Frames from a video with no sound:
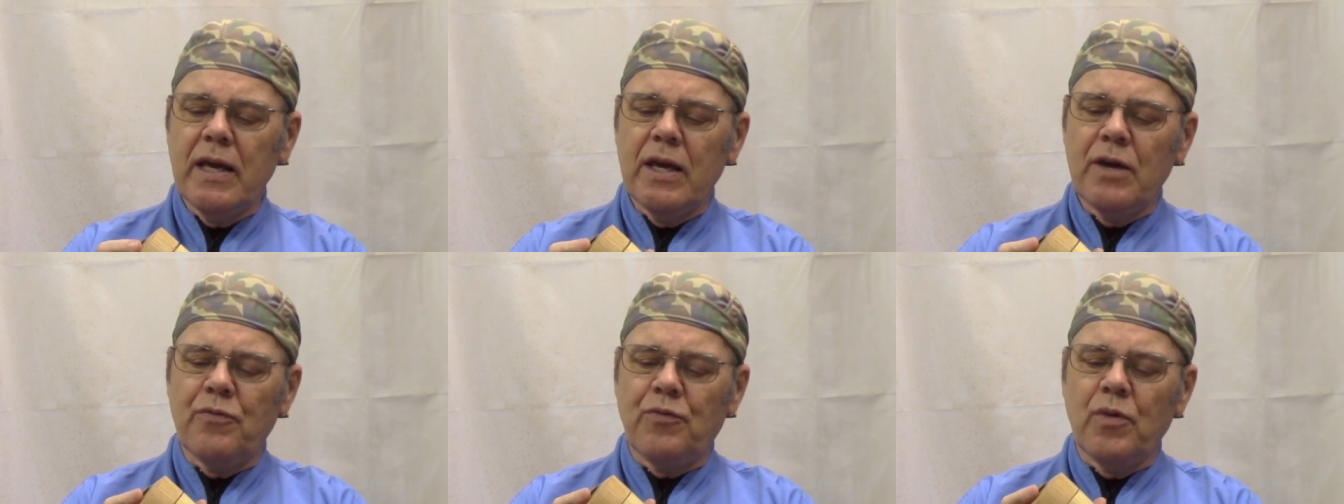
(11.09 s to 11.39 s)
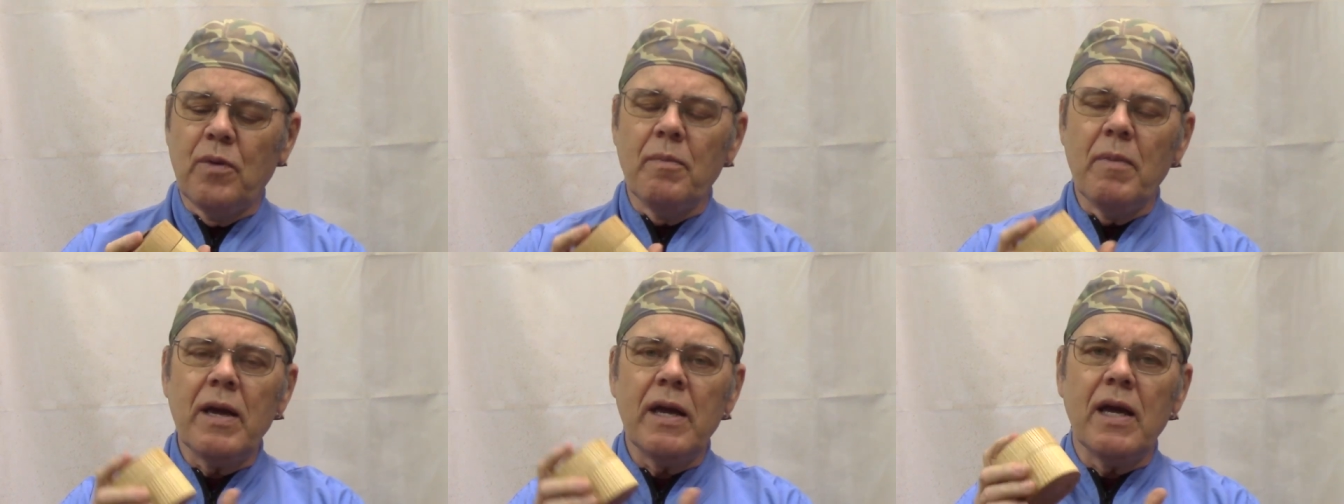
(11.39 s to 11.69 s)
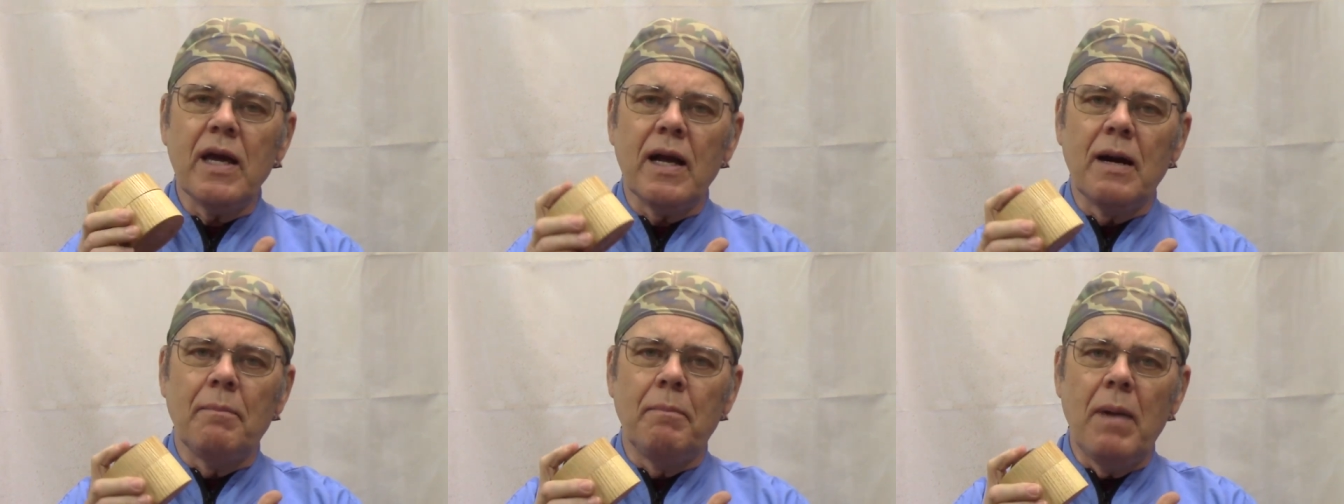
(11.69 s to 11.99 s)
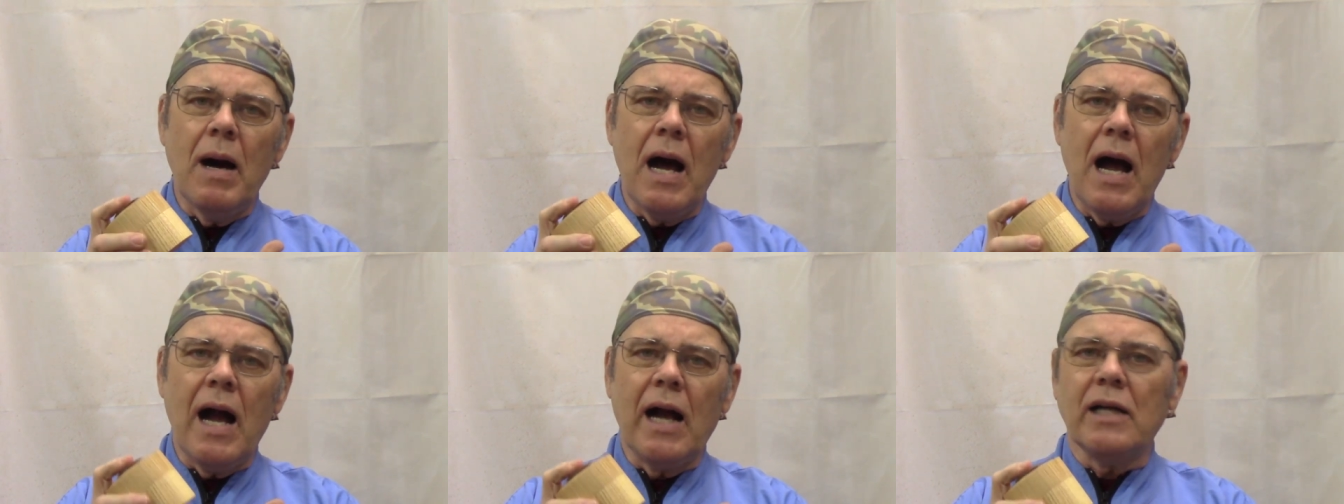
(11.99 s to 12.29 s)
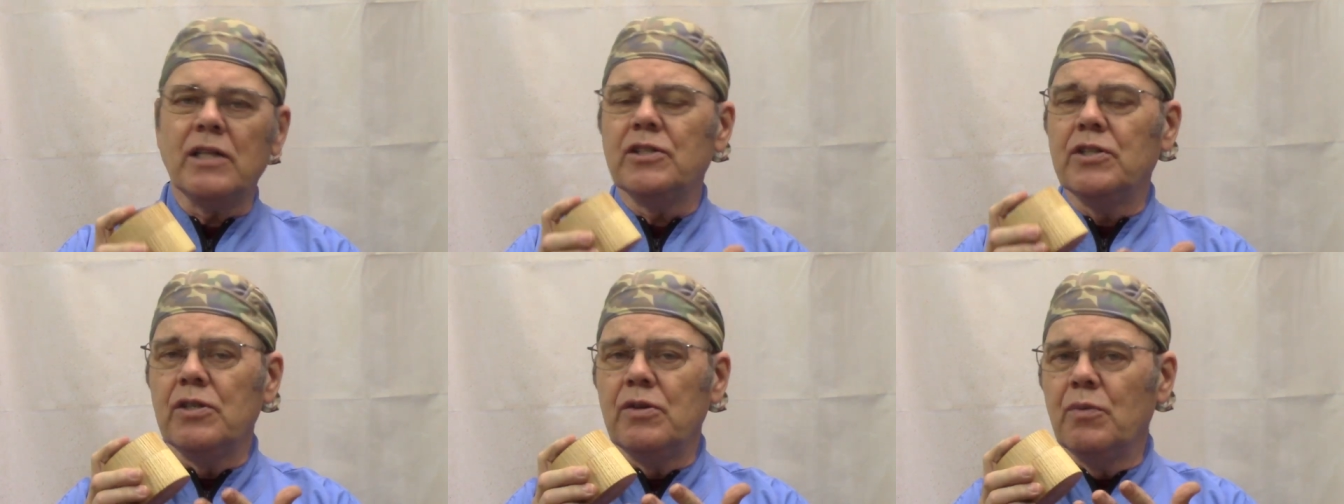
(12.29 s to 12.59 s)
if we're making a
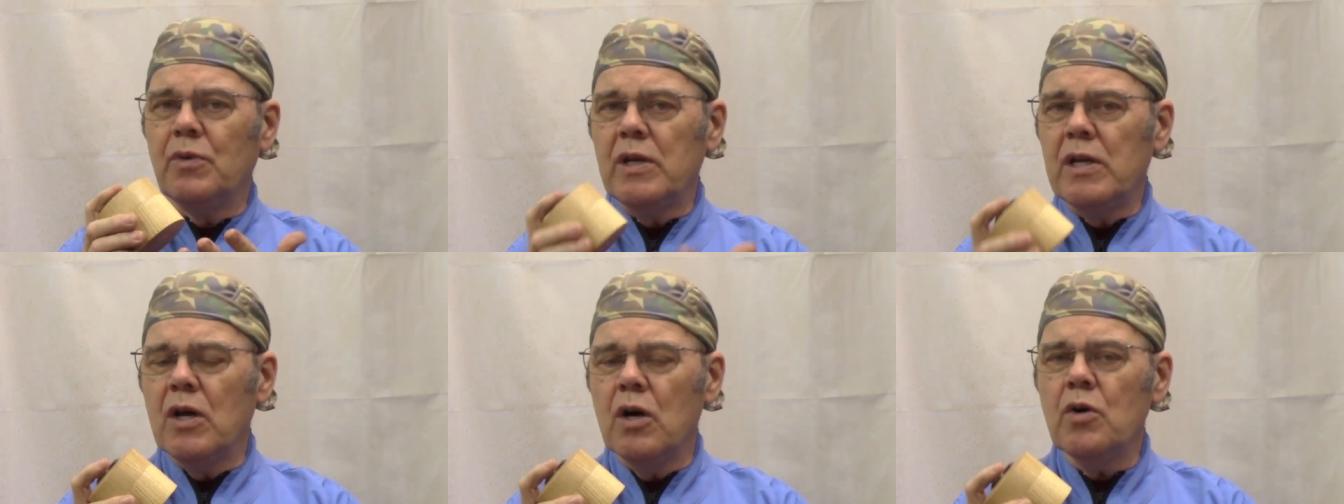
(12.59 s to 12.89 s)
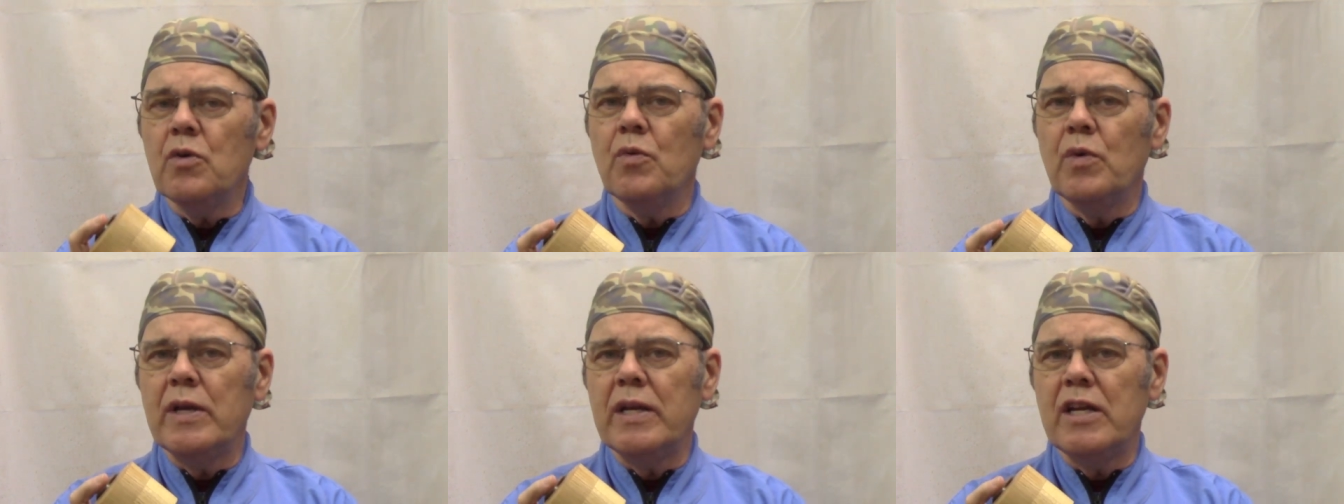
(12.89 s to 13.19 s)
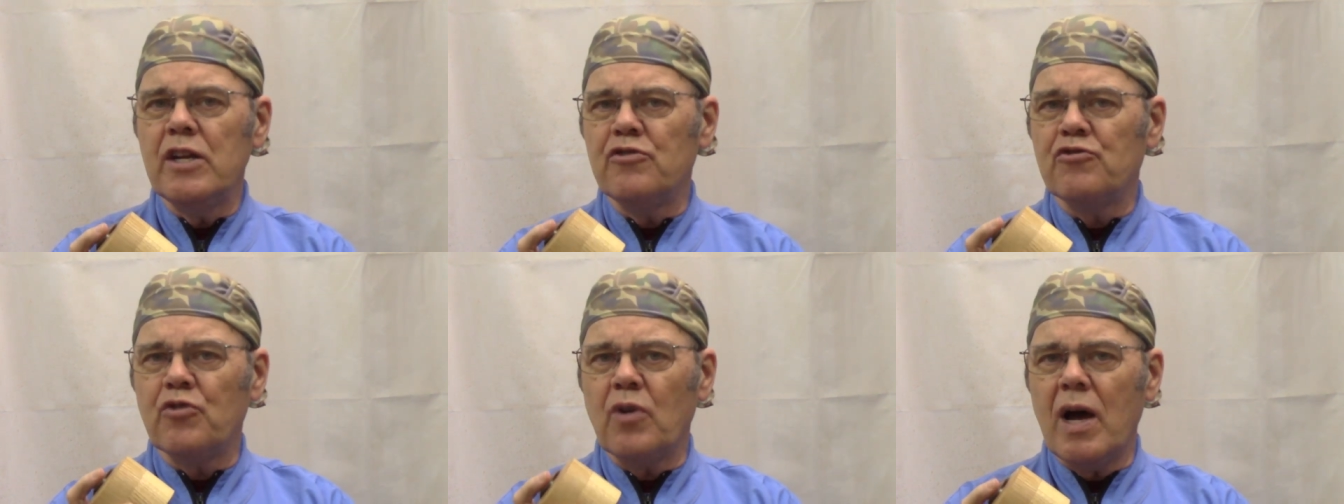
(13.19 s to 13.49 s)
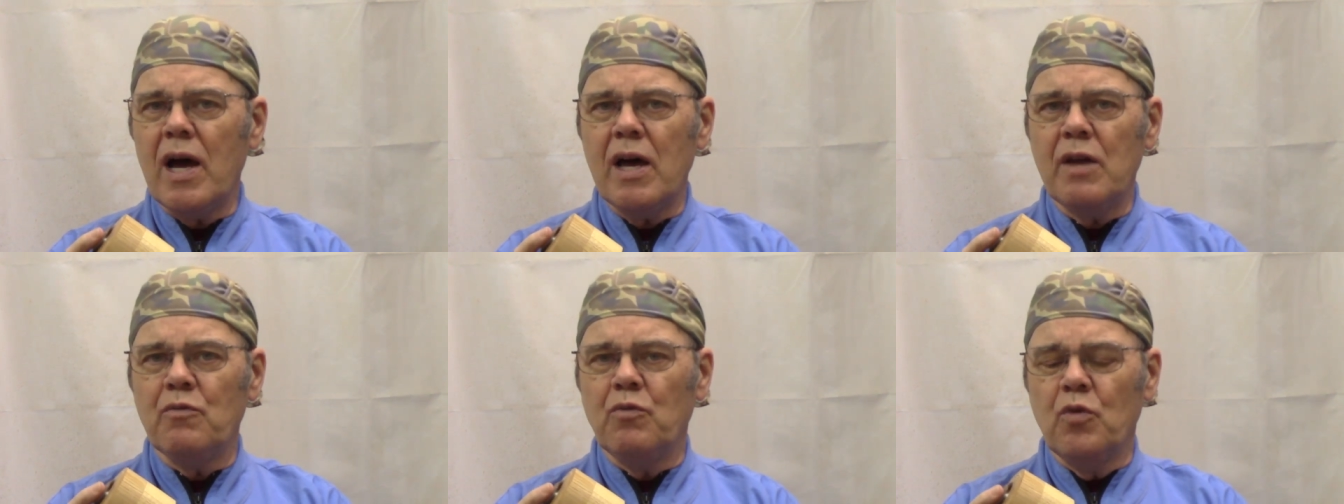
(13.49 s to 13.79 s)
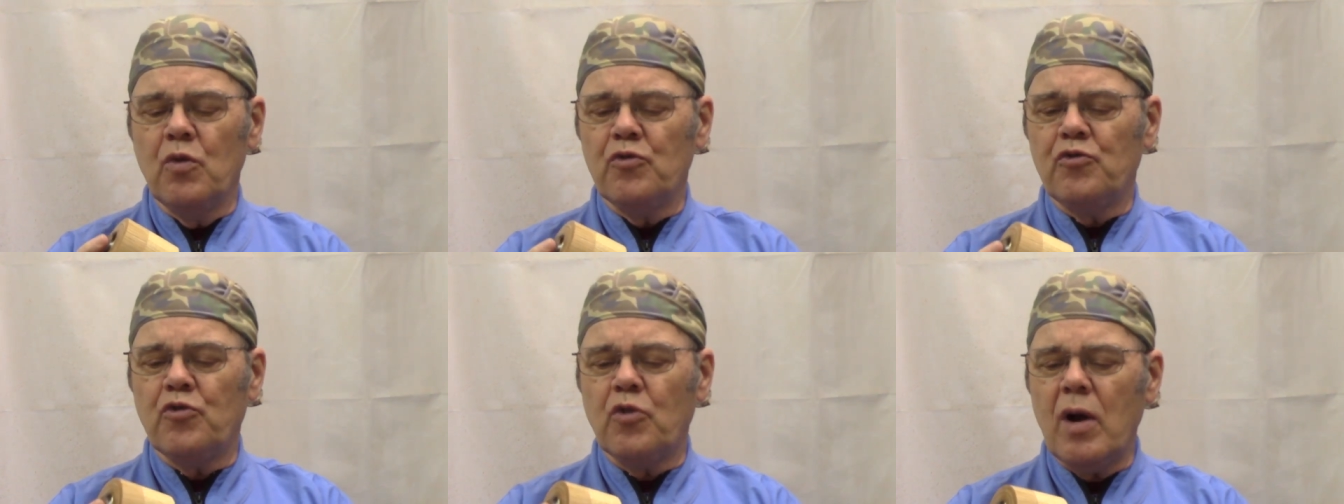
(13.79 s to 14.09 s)
box and we know we need
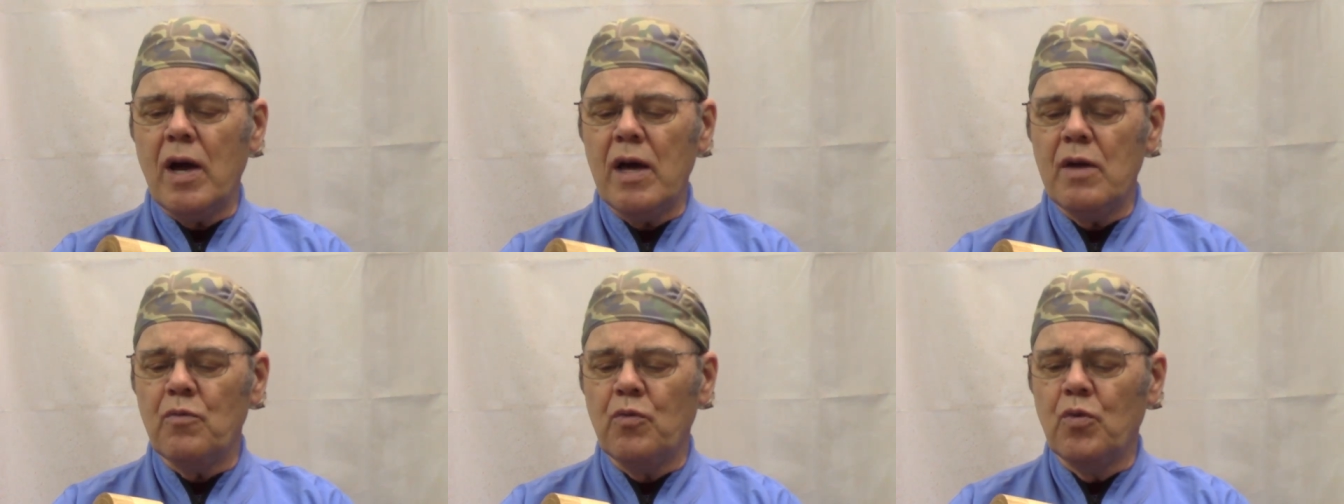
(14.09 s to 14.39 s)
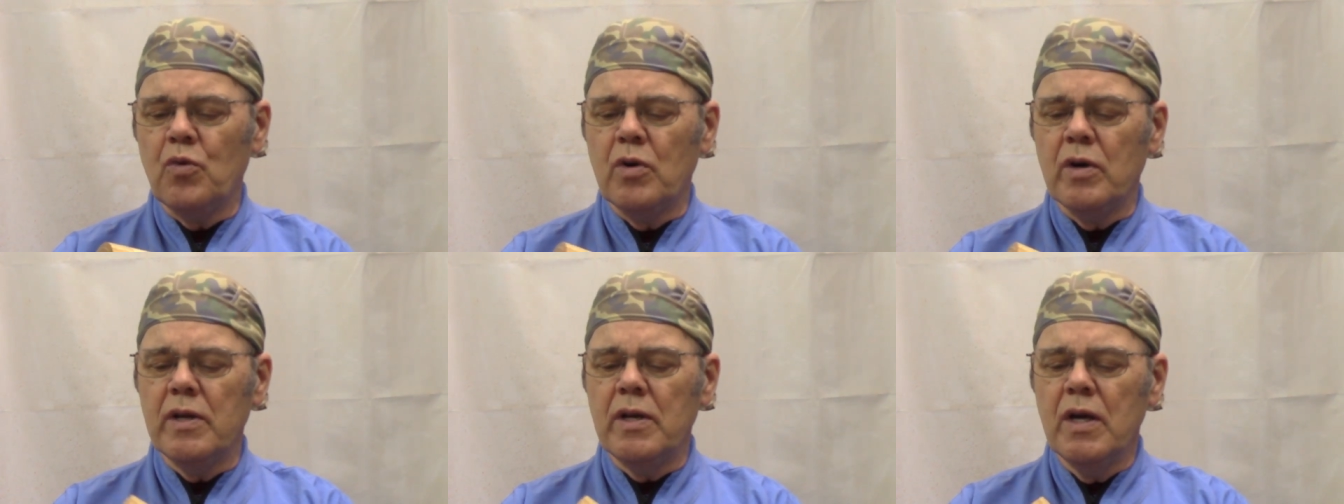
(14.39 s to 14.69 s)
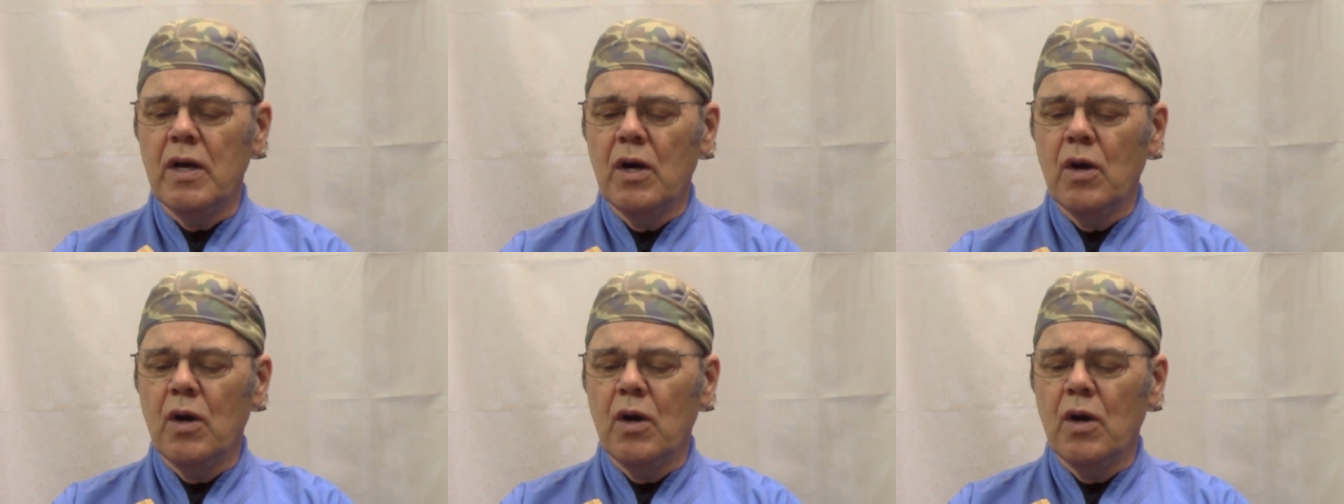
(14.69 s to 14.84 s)
dried dried wood.